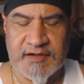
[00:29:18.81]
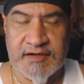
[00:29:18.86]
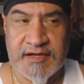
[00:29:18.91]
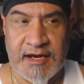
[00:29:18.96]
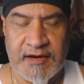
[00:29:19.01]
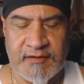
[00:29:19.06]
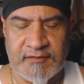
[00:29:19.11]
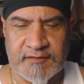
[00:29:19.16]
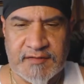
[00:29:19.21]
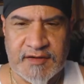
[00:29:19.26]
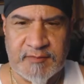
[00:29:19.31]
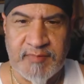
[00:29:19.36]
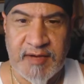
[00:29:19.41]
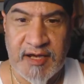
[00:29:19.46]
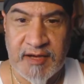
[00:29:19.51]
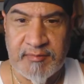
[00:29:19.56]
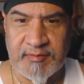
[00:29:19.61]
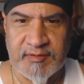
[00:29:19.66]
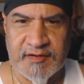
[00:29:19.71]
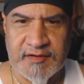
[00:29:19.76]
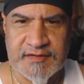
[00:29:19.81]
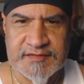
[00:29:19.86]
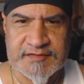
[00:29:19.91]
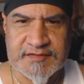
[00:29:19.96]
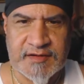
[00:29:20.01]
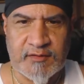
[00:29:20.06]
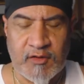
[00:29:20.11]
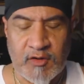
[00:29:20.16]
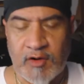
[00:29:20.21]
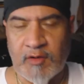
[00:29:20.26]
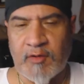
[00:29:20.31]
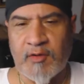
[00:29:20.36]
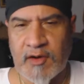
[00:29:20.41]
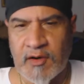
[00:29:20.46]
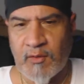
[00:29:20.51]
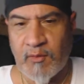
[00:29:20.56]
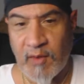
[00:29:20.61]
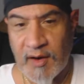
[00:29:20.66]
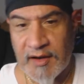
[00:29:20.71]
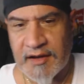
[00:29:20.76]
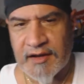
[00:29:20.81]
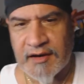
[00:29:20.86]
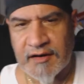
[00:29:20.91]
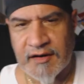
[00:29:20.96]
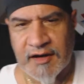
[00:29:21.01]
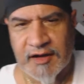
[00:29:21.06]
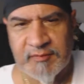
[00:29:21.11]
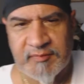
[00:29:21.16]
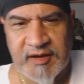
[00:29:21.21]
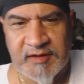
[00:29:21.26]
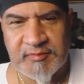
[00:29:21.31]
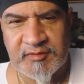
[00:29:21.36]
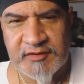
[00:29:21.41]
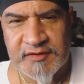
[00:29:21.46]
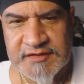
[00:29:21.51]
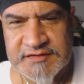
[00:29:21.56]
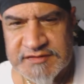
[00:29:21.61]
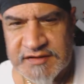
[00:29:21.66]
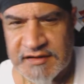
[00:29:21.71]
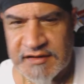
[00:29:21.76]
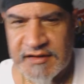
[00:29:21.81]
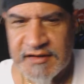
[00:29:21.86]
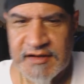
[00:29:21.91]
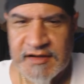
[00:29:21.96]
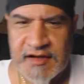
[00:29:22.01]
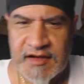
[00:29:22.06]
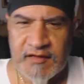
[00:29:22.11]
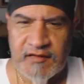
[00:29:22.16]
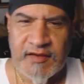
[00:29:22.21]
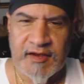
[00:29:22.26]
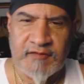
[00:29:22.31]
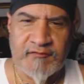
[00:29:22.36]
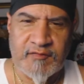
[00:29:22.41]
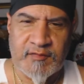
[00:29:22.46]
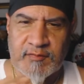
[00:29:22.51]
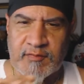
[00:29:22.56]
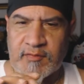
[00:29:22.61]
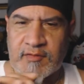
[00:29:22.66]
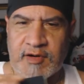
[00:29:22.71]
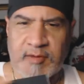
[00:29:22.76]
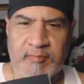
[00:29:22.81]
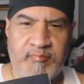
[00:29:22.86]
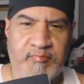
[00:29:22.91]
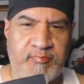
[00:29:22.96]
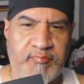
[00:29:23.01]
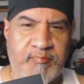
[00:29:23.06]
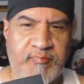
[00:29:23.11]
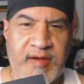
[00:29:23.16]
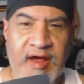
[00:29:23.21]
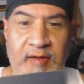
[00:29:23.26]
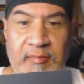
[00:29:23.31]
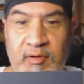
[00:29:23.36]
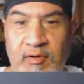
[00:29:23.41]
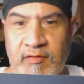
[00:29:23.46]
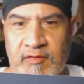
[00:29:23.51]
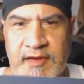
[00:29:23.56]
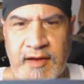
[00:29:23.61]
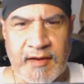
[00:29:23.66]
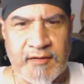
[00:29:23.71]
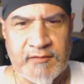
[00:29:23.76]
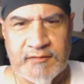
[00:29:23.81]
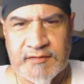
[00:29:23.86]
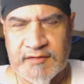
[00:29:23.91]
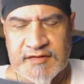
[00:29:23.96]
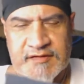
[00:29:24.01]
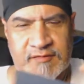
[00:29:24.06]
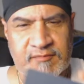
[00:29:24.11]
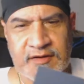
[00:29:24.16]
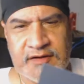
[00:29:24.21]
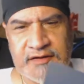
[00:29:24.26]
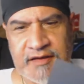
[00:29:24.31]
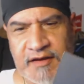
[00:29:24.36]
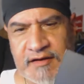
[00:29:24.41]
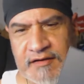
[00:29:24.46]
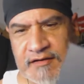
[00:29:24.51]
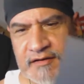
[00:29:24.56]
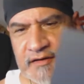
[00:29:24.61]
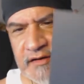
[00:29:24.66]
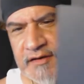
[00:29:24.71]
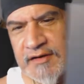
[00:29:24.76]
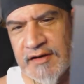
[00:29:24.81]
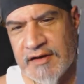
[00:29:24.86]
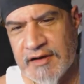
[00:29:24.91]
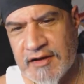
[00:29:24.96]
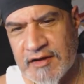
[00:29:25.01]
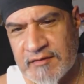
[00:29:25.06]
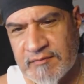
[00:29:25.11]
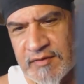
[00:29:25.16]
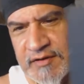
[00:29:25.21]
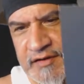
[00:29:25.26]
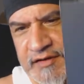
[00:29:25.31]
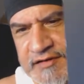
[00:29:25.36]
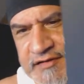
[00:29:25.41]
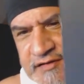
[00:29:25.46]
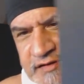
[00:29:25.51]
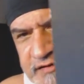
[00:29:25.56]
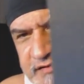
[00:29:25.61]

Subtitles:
count like paper does, or a weight like paper does, they have a pebble count or something like that. But this